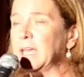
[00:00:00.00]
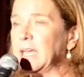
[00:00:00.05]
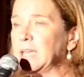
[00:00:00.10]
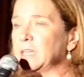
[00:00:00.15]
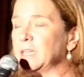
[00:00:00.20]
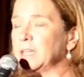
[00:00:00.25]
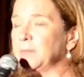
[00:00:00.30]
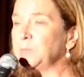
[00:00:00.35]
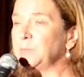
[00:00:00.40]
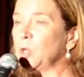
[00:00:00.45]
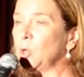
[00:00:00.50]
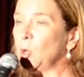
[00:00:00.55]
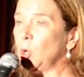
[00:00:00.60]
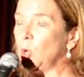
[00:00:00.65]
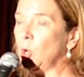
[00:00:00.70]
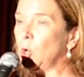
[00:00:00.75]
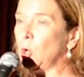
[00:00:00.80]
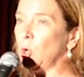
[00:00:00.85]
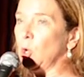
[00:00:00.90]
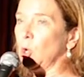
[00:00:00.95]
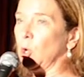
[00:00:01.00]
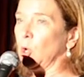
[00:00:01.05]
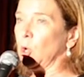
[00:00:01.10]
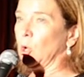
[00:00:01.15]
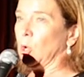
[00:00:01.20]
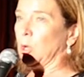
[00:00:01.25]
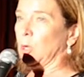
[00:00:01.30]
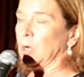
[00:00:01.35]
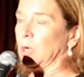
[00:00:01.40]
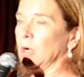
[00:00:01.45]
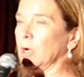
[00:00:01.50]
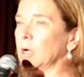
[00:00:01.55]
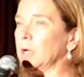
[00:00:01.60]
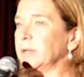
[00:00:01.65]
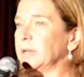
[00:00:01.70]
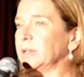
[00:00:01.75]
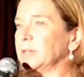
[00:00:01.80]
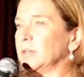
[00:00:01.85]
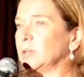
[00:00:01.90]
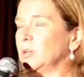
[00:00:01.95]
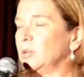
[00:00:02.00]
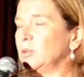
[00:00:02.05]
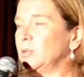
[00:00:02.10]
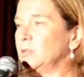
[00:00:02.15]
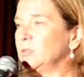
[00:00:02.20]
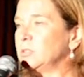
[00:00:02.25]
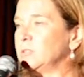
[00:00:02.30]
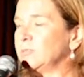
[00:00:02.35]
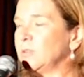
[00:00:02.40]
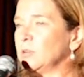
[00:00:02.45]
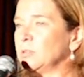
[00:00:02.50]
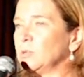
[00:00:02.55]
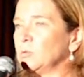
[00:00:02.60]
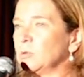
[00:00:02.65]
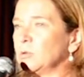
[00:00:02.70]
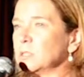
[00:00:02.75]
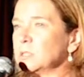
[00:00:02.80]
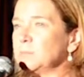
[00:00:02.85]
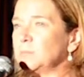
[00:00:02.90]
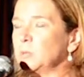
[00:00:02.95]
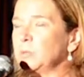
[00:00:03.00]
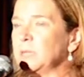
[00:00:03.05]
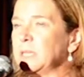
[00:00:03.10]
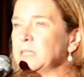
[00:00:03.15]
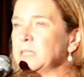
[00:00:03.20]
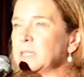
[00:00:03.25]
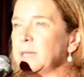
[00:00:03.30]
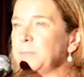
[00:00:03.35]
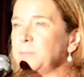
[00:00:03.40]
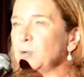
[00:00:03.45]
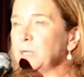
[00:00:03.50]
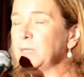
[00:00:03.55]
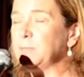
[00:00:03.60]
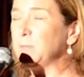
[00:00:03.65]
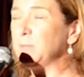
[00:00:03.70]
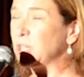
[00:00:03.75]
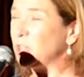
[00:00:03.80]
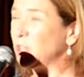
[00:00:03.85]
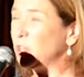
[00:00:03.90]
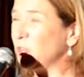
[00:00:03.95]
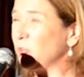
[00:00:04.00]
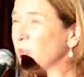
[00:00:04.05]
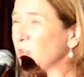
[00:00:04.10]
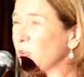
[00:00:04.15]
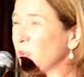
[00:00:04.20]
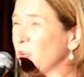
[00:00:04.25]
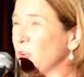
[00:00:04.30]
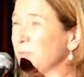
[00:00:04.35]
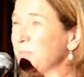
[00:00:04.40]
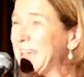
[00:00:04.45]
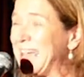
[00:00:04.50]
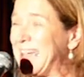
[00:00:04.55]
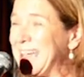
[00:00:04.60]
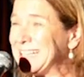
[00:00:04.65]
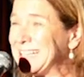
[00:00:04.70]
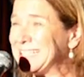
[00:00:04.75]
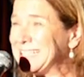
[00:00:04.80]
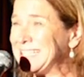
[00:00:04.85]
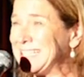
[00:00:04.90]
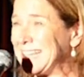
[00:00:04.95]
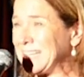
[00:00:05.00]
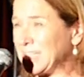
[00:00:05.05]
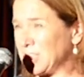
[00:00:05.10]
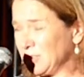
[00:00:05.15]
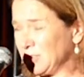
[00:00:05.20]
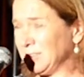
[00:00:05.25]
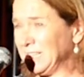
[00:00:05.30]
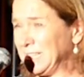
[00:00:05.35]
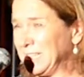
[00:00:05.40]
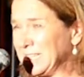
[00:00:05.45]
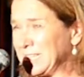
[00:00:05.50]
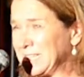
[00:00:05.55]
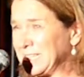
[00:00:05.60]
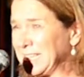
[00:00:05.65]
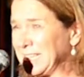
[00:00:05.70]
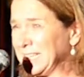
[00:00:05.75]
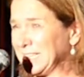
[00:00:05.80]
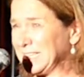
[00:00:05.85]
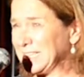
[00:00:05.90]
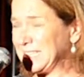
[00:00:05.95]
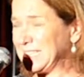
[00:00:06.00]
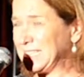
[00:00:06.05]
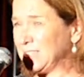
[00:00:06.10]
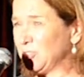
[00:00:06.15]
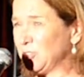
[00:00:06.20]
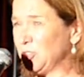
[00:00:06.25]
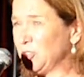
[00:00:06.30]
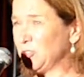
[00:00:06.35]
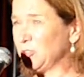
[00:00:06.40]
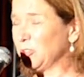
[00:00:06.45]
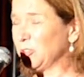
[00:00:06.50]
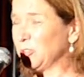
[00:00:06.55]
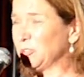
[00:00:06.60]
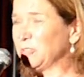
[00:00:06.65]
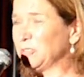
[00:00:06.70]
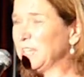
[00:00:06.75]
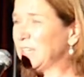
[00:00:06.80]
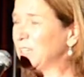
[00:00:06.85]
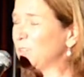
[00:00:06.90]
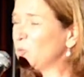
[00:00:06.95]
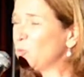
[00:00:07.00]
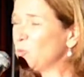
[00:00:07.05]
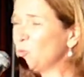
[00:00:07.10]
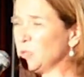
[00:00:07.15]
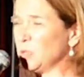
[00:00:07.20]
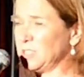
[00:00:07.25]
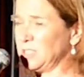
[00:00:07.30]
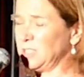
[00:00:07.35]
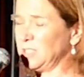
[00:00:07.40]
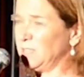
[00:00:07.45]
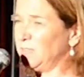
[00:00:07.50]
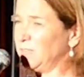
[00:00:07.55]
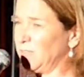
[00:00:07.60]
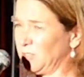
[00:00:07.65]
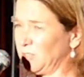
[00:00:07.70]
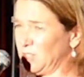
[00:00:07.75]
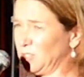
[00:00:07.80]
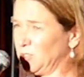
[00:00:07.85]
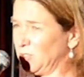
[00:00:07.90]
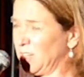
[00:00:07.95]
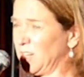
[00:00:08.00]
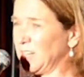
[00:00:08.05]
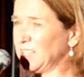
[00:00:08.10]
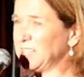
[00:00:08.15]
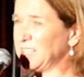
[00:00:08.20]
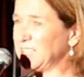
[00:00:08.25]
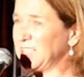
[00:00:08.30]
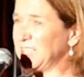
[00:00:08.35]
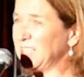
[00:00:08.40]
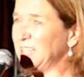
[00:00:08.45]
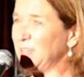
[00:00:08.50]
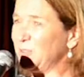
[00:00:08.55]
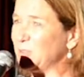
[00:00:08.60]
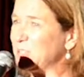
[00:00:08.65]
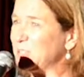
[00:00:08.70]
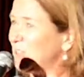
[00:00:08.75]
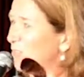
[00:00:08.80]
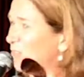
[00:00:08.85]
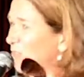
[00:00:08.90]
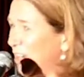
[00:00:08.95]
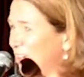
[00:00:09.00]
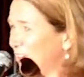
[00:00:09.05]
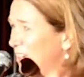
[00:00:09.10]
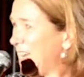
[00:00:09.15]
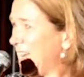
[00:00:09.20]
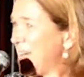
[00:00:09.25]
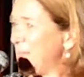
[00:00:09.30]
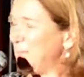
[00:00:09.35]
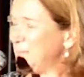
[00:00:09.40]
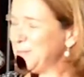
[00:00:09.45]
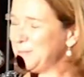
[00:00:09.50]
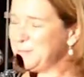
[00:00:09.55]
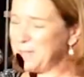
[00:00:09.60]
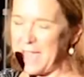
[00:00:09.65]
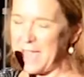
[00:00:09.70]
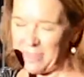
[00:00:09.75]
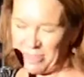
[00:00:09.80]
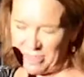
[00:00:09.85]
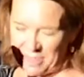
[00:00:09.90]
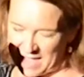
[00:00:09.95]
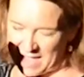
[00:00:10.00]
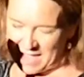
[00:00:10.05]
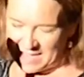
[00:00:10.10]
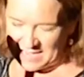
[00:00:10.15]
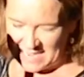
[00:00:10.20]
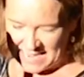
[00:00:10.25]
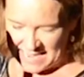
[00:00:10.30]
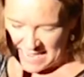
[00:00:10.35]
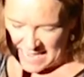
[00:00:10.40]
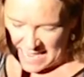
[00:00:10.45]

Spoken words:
And I don't know whose fault it was, but we ended up putting mercurochrome and Dexel in his stainless steel urinal, and it wasn't a very good idea. He wasn't very happy about that.